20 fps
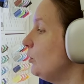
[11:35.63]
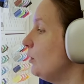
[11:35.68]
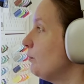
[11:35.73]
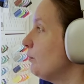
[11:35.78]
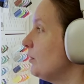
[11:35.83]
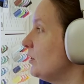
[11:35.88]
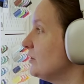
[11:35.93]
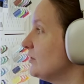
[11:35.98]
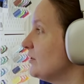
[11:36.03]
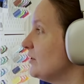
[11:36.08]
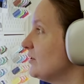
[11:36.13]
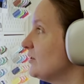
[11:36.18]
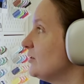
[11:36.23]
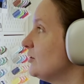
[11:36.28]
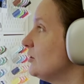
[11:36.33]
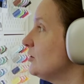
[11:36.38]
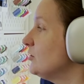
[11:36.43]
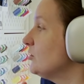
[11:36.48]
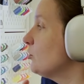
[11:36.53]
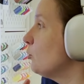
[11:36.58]
a process
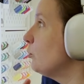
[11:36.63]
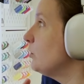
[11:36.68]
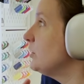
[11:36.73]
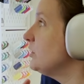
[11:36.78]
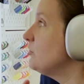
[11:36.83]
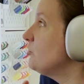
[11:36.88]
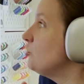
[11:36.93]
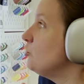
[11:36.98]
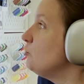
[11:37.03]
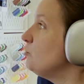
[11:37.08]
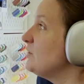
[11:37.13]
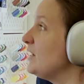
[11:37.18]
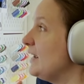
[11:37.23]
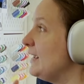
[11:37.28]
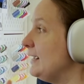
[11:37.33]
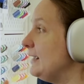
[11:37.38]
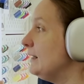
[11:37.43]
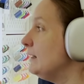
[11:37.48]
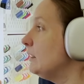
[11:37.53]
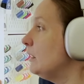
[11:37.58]
that's going to
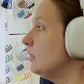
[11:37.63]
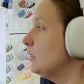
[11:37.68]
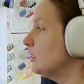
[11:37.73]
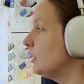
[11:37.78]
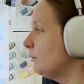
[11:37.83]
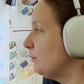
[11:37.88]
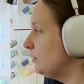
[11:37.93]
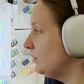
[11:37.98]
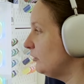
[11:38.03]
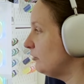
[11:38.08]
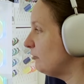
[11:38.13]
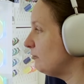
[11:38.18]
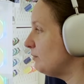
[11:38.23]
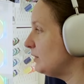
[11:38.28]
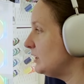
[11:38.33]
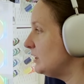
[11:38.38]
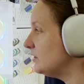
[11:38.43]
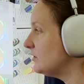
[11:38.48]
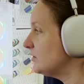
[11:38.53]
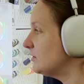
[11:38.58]
take a couple of
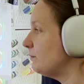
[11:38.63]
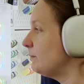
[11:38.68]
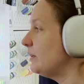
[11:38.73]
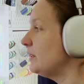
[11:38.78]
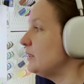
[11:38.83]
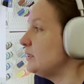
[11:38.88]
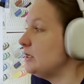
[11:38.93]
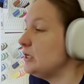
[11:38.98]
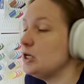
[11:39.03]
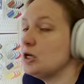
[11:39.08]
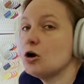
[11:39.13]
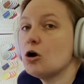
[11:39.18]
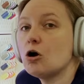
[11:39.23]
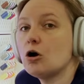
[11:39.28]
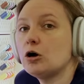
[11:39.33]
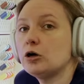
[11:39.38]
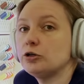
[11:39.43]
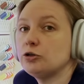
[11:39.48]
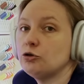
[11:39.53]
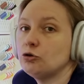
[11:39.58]
minutes depending
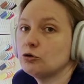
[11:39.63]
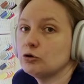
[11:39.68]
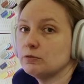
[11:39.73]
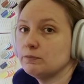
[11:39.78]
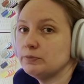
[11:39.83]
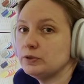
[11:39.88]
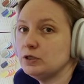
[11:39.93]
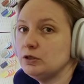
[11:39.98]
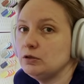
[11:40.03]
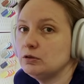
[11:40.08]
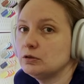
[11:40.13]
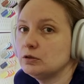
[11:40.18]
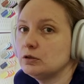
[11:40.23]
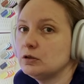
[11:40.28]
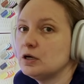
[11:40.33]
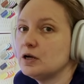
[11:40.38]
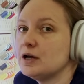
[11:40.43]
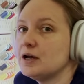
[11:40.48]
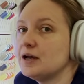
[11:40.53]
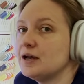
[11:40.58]
on your
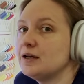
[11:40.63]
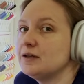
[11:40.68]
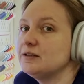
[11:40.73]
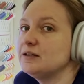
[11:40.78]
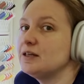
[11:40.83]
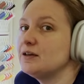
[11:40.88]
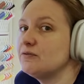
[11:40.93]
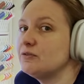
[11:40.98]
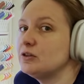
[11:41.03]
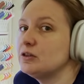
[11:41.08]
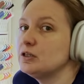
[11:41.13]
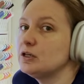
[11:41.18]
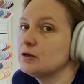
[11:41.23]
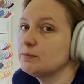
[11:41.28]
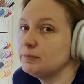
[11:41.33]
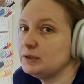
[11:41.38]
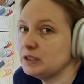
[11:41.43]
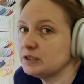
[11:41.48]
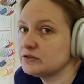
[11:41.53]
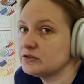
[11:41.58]
computer and given the
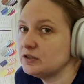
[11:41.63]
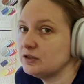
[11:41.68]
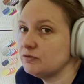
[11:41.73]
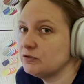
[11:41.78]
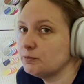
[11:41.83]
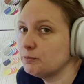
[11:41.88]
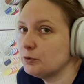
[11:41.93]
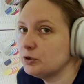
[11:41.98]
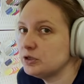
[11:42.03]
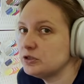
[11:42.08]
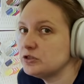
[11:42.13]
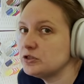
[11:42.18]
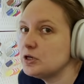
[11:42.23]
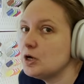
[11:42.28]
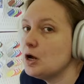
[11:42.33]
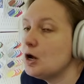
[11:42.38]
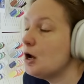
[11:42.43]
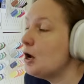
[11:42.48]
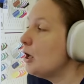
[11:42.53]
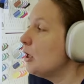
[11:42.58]
complexity of the print.
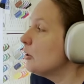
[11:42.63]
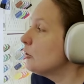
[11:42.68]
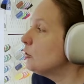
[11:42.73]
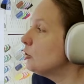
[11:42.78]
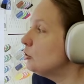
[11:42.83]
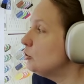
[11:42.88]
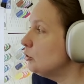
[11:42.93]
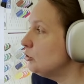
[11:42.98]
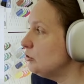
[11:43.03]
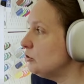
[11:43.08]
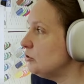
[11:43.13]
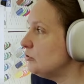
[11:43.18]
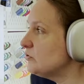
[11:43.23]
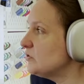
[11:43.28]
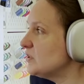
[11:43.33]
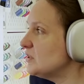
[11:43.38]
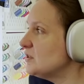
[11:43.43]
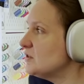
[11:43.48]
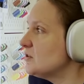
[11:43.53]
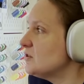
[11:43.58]
The good
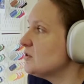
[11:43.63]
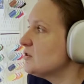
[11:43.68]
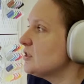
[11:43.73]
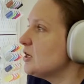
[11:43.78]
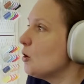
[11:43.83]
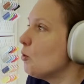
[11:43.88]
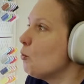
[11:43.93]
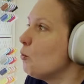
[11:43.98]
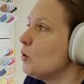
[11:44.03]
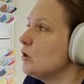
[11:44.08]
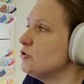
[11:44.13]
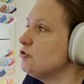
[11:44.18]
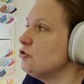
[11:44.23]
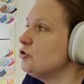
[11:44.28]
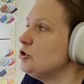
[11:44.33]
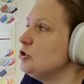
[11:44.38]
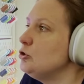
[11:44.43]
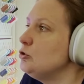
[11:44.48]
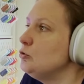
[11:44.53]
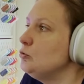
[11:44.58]
news is that
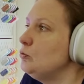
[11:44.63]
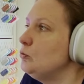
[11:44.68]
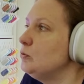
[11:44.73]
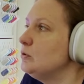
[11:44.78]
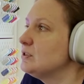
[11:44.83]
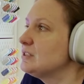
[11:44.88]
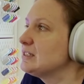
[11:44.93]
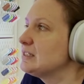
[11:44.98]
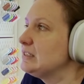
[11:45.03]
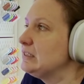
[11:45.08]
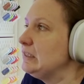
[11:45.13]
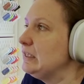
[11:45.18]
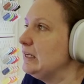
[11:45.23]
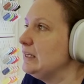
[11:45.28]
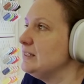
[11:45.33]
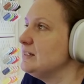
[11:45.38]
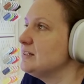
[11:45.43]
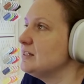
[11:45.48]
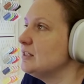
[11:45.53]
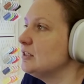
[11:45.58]
once you
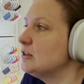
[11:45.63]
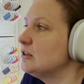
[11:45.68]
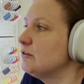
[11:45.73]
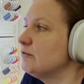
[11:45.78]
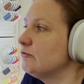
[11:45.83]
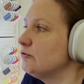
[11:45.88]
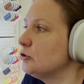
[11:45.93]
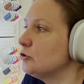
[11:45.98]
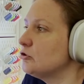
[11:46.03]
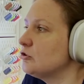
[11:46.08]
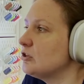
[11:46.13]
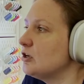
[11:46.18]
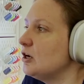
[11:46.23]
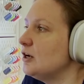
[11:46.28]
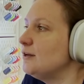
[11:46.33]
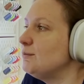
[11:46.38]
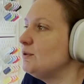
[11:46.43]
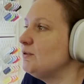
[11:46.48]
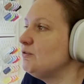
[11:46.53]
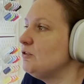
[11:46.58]
slice it the first
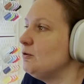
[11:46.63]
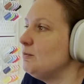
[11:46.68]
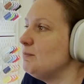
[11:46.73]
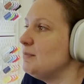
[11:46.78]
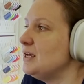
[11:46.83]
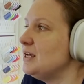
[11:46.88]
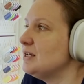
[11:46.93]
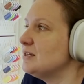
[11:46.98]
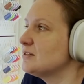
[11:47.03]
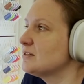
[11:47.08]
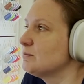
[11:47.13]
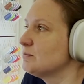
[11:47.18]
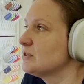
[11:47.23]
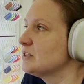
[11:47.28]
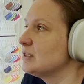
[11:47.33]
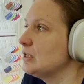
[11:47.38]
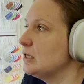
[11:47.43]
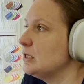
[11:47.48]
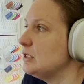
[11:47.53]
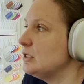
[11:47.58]
time, if you make some
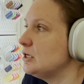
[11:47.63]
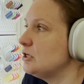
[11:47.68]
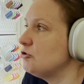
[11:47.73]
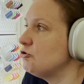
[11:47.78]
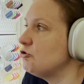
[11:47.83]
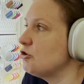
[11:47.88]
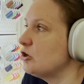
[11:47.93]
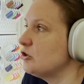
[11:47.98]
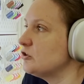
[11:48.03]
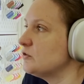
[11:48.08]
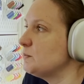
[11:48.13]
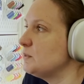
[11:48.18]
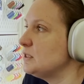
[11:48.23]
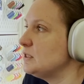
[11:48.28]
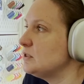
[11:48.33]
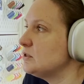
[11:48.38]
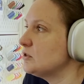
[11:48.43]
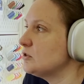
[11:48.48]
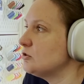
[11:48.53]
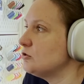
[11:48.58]
slight
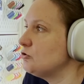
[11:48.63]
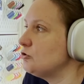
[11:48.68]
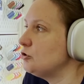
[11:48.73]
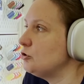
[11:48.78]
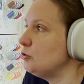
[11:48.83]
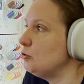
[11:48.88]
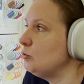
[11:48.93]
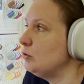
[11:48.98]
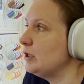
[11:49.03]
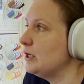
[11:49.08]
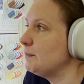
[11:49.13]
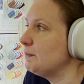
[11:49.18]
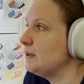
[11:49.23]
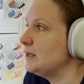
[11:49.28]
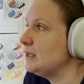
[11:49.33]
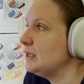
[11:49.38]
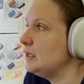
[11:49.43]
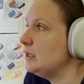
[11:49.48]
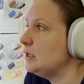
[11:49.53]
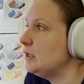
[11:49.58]
adjustments to like
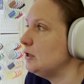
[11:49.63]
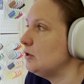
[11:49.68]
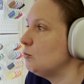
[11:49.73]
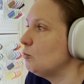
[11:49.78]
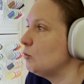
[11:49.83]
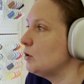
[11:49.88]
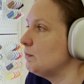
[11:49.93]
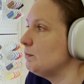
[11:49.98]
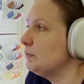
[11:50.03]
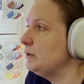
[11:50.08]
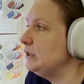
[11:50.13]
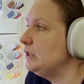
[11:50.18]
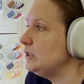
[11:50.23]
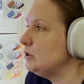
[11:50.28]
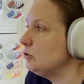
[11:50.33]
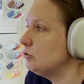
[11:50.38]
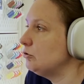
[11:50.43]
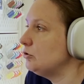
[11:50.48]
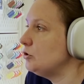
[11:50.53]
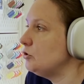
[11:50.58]
picking what plate
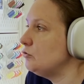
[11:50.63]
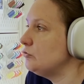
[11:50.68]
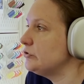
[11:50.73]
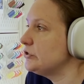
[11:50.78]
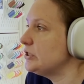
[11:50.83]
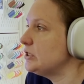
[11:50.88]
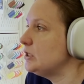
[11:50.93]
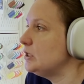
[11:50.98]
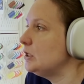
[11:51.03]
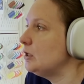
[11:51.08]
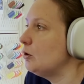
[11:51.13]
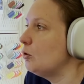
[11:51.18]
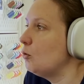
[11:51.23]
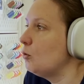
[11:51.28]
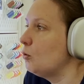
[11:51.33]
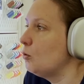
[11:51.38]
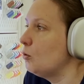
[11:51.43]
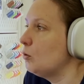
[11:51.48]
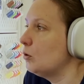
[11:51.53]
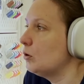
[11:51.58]
you're using,
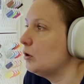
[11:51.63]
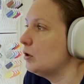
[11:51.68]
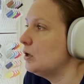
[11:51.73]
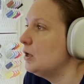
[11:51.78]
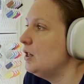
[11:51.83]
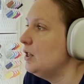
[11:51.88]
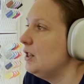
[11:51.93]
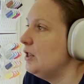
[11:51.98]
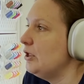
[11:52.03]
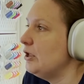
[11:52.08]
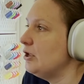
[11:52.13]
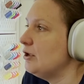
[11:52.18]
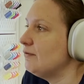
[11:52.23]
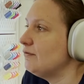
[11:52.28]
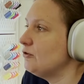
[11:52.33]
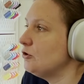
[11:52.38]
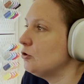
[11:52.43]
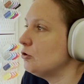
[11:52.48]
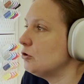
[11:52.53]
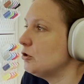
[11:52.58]
or
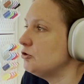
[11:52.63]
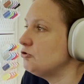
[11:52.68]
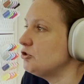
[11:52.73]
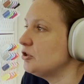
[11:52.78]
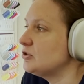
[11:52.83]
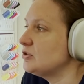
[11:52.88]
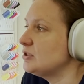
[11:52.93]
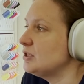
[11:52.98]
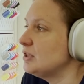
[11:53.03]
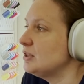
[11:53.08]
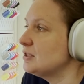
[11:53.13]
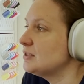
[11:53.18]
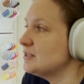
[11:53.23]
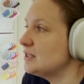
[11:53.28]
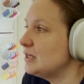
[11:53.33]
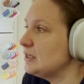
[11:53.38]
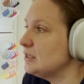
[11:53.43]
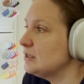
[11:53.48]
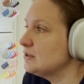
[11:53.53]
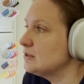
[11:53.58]
if you're adjusting the
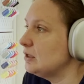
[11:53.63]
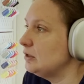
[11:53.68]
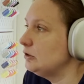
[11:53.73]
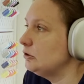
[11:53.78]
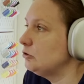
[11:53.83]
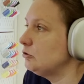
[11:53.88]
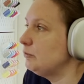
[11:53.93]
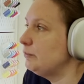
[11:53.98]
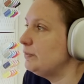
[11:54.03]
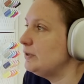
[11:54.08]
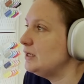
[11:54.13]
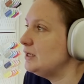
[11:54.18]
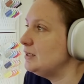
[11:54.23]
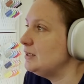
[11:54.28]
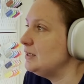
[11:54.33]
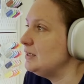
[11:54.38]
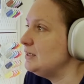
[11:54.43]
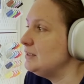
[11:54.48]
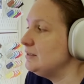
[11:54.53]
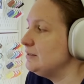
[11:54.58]
settings a little bit,
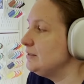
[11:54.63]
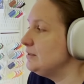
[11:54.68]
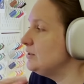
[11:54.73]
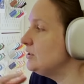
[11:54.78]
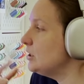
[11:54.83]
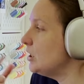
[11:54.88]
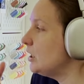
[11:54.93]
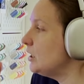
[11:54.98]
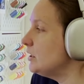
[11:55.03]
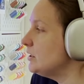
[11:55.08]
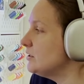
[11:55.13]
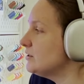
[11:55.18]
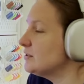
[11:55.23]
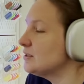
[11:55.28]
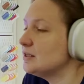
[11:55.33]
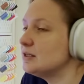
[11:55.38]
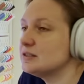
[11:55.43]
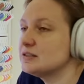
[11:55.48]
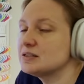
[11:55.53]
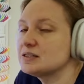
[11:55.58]
it does
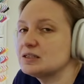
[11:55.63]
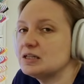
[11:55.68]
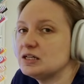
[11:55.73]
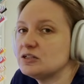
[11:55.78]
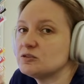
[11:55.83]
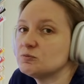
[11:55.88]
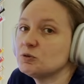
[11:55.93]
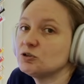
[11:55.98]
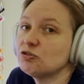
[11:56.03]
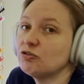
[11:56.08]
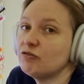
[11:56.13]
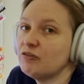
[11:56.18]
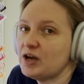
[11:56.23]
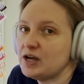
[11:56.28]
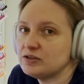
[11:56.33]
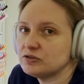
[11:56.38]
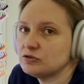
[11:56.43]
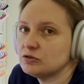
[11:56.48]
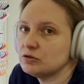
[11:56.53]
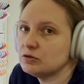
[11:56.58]
slice much
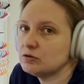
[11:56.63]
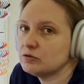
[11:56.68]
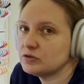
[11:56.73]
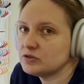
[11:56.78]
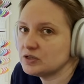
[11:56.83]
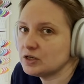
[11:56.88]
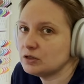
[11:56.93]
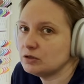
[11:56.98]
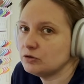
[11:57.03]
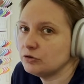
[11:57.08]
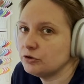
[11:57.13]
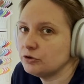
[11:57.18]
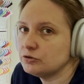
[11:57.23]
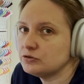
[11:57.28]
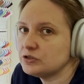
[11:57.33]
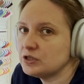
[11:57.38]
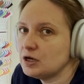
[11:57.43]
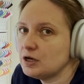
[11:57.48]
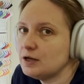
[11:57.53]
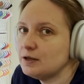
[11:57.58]
faster the second and third
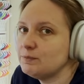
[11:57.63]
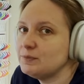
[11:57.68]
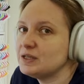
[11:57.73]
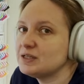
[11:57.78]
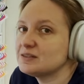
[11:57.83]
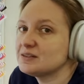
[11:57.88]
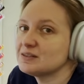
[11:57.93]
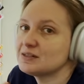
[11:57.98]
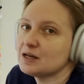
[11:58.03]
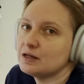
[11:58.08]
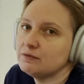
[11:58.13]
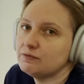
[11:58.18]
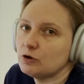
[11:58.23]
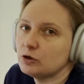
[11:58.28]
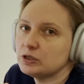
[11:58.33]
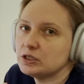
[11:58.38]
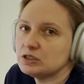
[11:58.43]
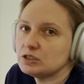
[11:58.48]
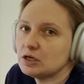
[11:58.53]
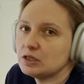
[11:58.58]
time, because it's kind of
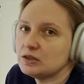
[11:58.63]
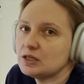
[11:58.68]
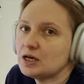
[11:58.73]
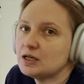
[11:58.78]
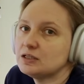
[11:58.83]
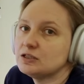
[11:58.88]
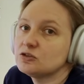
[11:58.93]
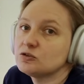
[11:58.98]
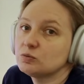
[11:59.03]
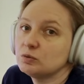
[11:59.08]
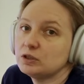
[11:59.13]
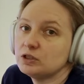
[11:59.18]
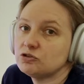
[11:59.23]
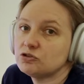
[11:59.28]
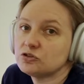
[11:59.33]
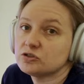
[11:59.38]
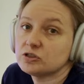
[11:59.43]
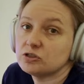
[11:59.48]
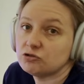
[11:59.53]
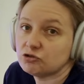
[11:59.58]
already done that. It's really
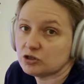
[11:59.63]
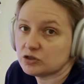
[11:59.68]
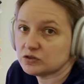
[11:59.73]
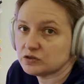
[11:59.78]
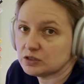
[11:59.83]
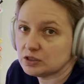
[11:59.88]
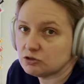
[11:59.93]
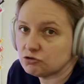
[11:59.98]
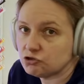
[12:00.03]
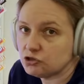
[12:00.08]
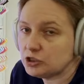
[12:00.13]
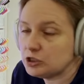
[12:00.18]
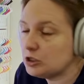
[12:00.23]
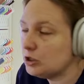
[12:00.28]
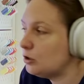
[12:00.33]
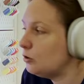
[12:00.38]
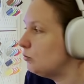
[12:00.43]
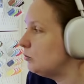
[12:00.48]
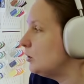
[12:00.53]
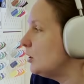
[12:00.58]
just adjusting
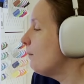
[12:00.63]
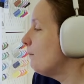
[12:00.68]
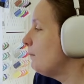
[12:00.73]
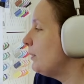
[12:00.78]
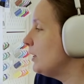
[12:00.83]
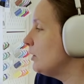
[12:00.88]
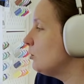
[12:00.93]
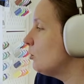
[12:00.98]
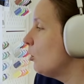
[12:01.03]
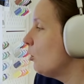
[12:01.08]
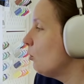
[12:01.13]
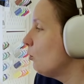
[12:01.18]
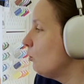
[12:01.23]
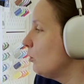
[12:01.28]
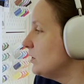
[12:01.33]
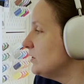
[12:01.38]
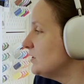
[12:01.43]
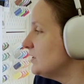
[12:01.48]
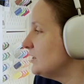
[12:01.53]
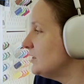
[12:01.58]
G-code. But
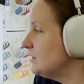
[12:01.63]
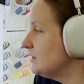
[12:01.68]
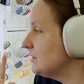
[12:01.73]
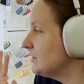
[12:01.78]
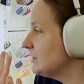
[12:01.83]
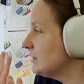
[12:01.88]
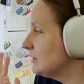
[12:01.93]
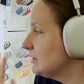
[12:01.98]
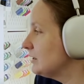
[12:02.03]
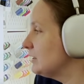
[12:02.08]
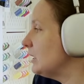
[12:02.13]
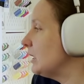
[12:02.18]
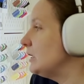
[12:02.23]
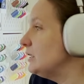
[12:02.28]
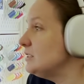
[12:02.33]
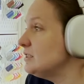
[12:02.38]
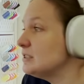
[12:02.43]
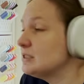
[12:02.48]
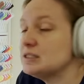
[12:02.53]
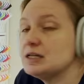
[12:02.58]
once it's
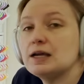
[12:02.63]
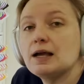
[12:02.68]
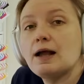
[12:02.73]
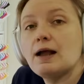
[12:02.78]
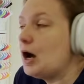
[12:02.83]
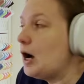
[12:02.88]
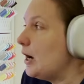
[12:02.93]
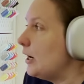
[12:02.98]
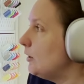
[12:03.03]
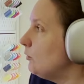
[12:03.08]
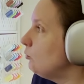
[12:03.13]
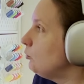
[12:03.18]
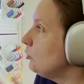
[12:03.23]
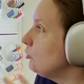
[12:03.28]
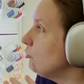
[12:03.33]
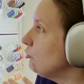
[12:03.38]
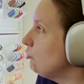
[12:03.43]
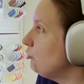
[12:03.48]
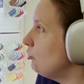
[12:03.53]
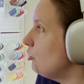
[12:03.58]
sliced, I
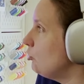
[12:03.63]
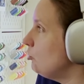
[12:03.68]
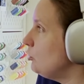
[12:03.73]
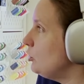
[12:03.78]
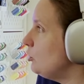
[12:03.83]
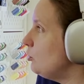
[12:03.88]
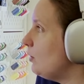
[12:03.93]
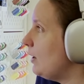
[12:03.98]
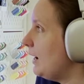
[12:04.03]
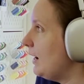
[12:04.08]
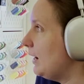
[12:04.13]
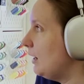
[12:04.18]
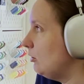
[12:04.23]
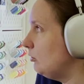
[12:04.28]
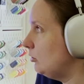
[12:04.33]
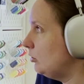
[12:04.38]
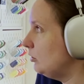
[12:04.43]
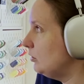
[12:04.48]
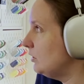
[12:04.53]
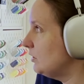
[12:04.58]
will show you how
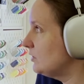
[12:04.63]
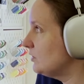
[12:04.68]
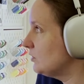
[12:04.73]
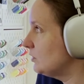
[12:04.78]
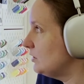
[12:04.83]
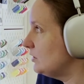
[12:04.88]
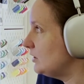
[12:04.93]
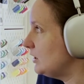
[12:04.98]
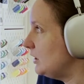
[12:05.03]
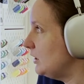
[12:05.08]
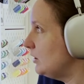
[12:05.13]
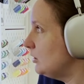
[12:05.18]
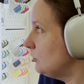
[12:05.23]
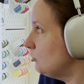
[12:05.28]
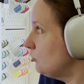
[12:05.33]
long it's going to take